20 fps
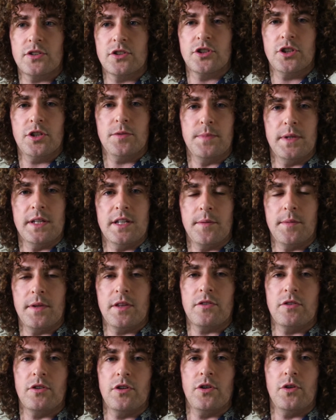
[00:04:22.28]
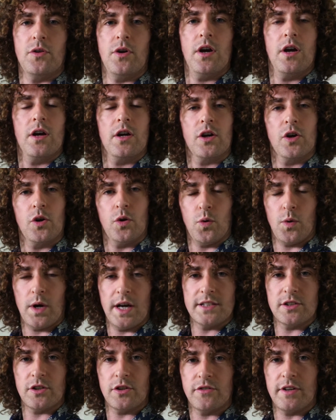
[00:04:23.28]
should be coming through
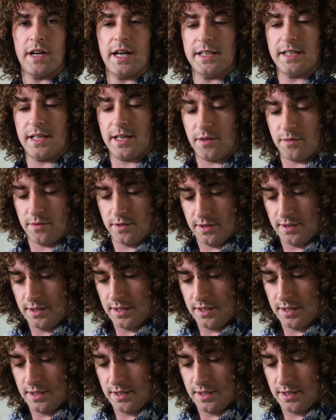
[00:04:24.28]
quite all right now.